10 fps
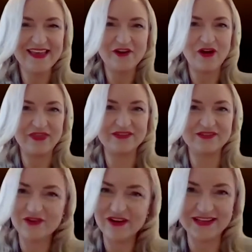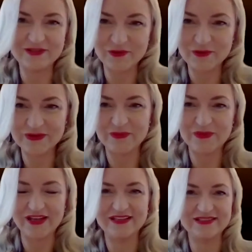Quite the story. It's awesome,
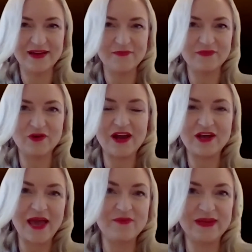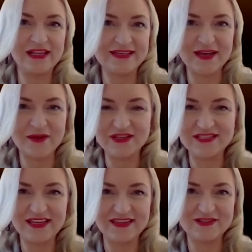and great capabilities coming
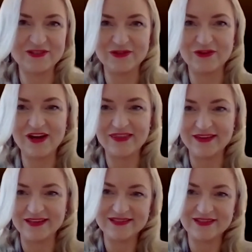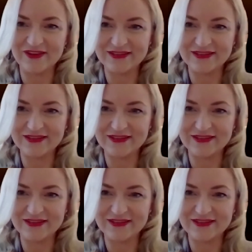together to do great things. So that's